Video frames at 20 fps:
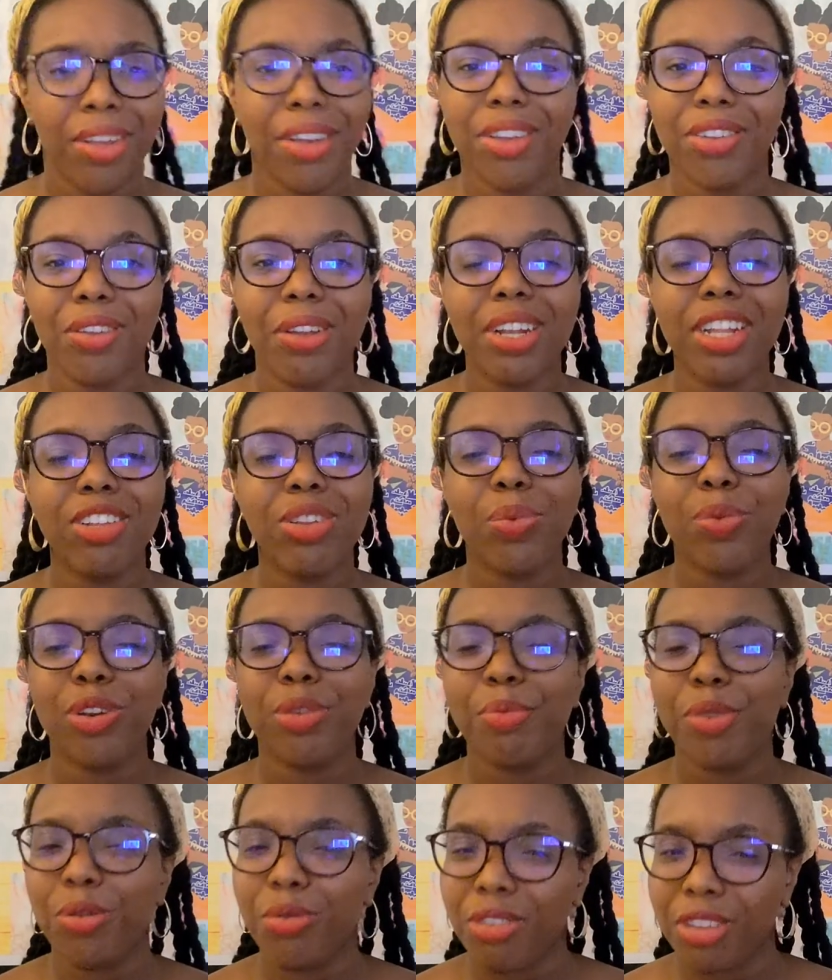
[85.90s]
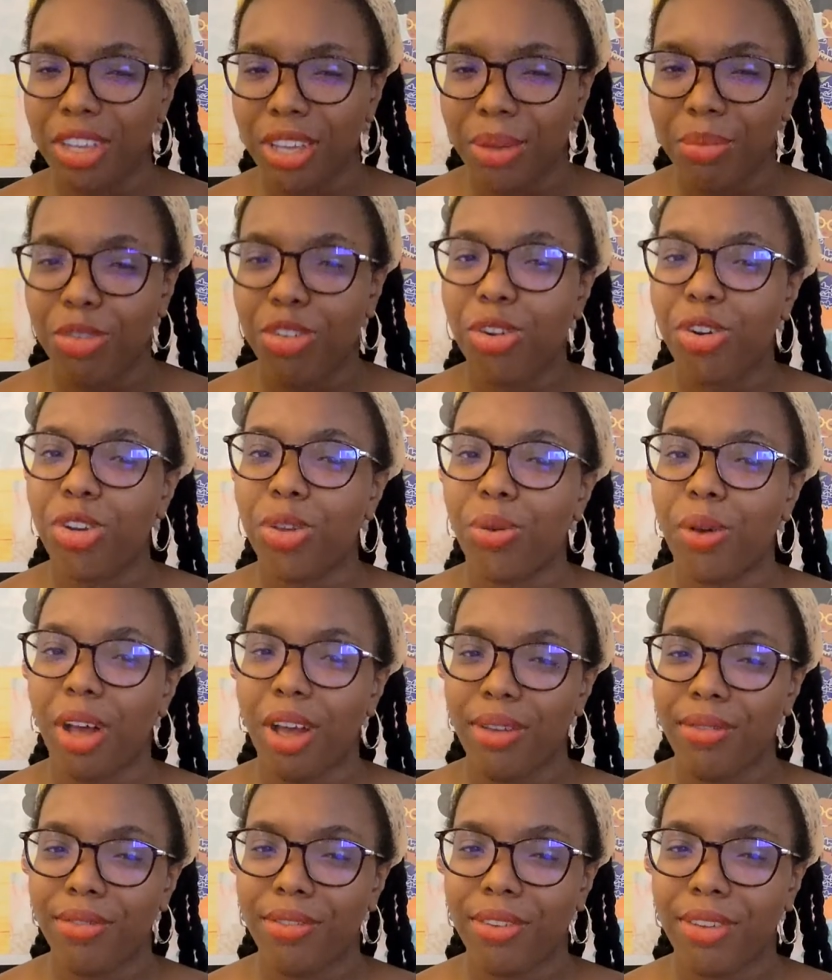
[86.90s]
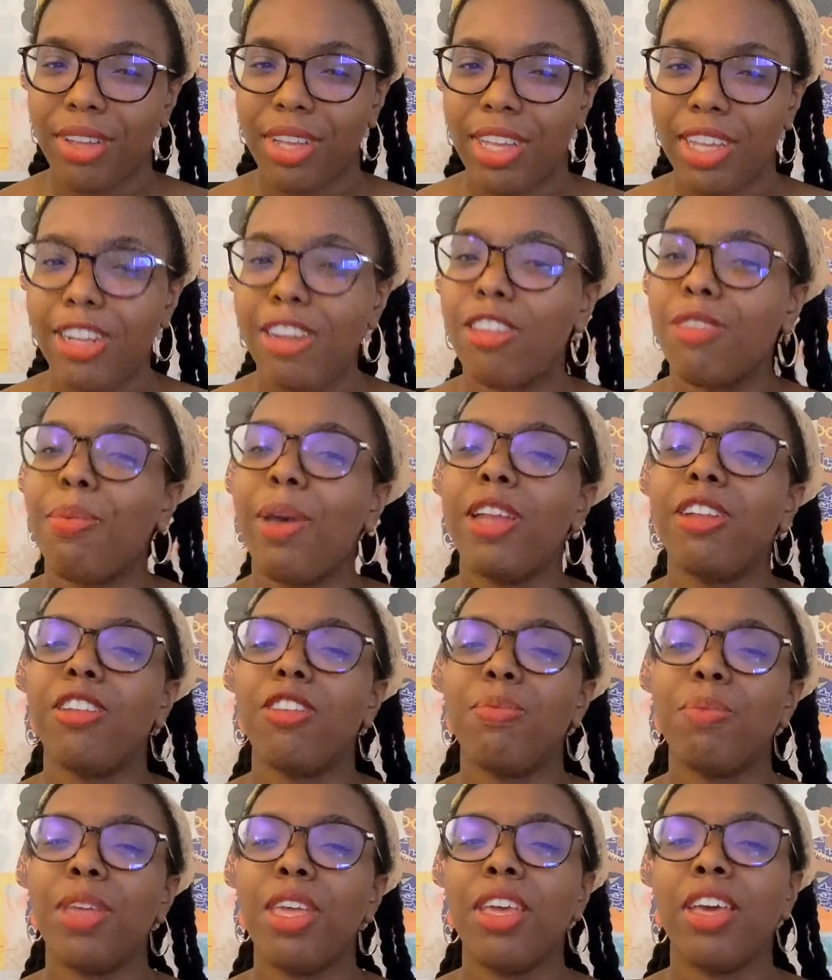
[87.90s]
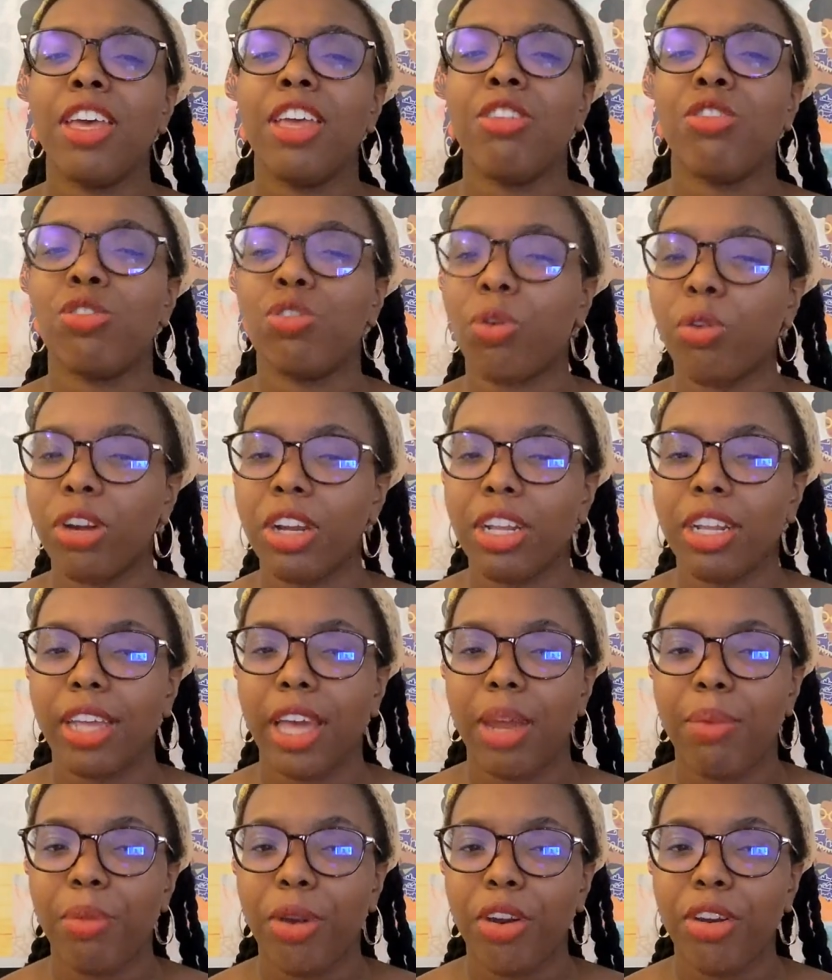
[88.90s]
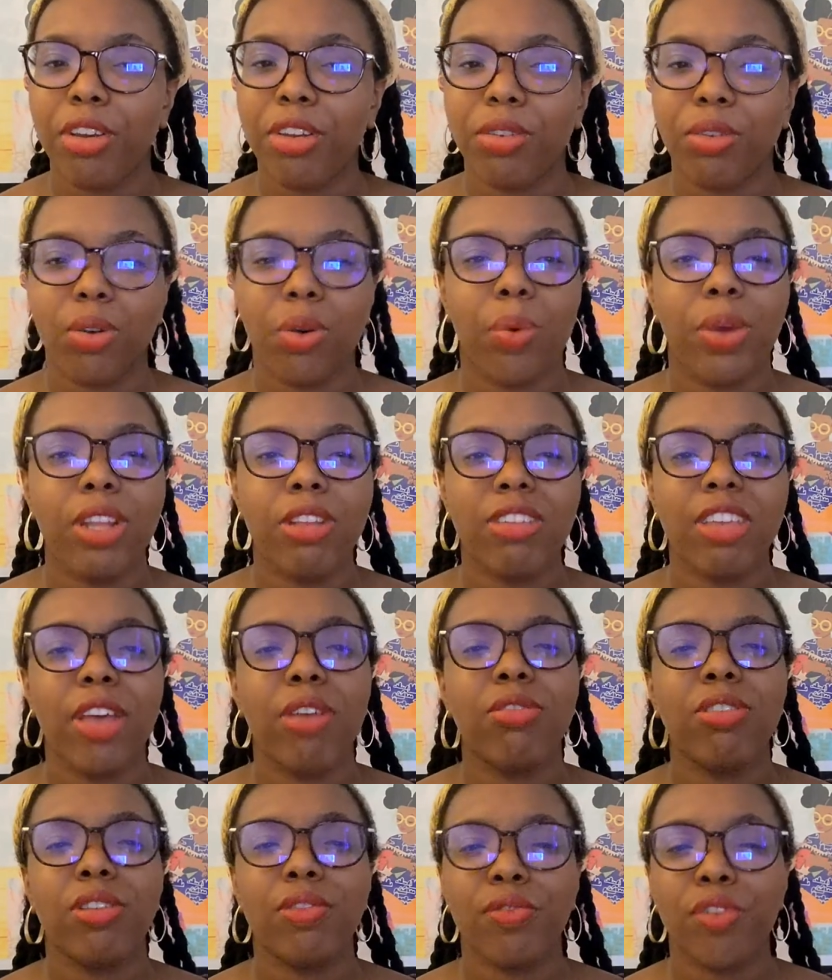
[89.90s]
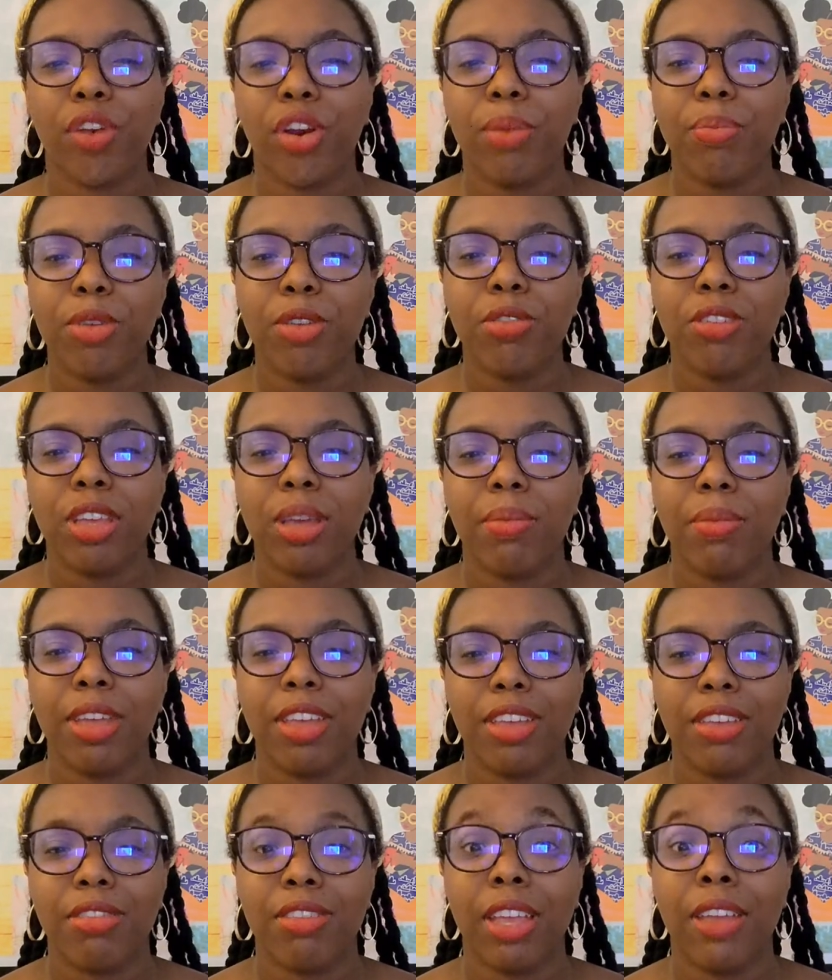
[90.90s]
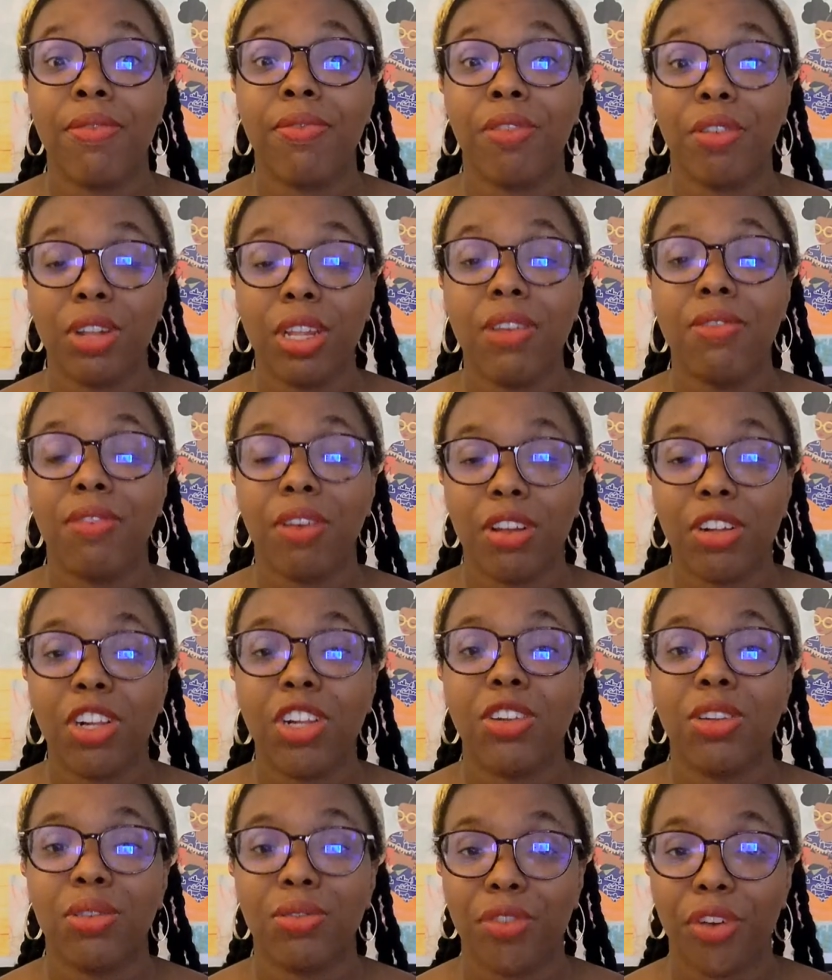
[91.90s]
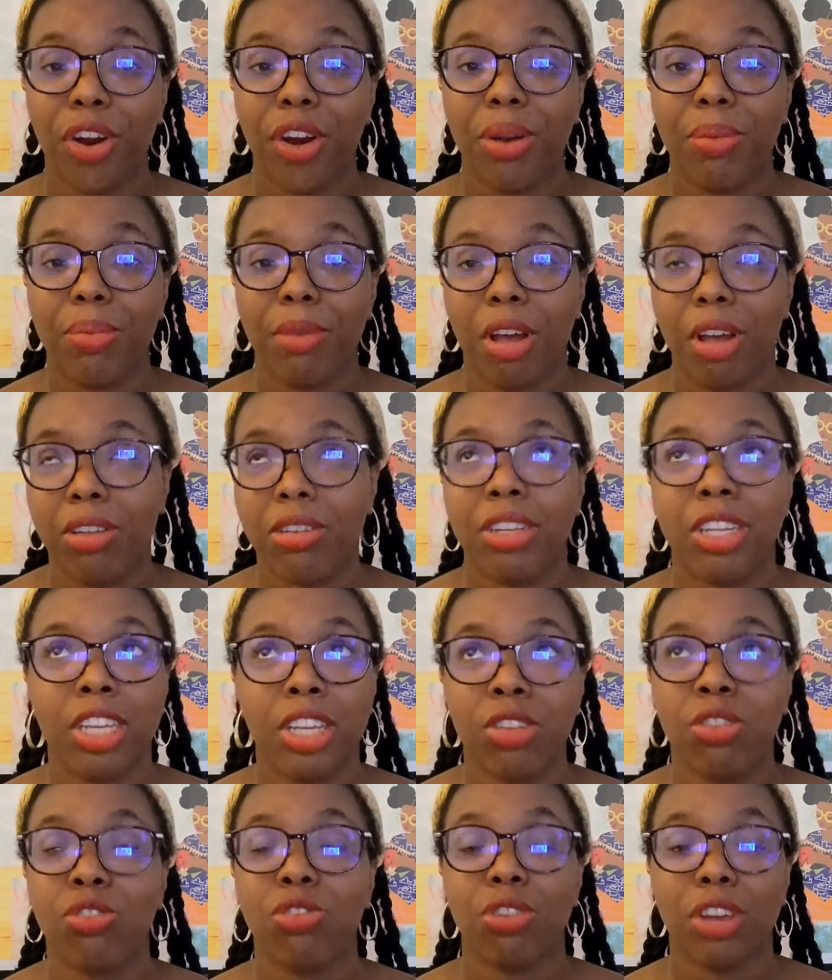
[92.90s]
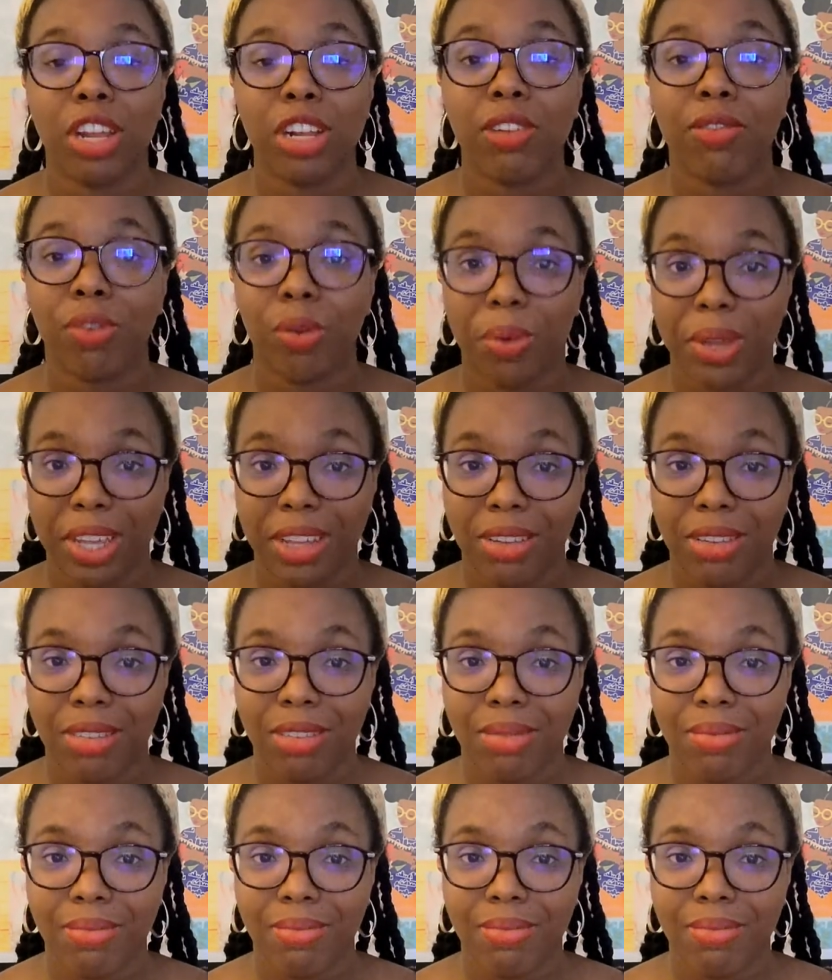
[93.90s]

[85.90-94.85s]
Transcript: Don't let the word museum throw you off. Despite this being a historic landmark, Queens County Farm Museum is a fully functional farm on the eastern edge of Queens.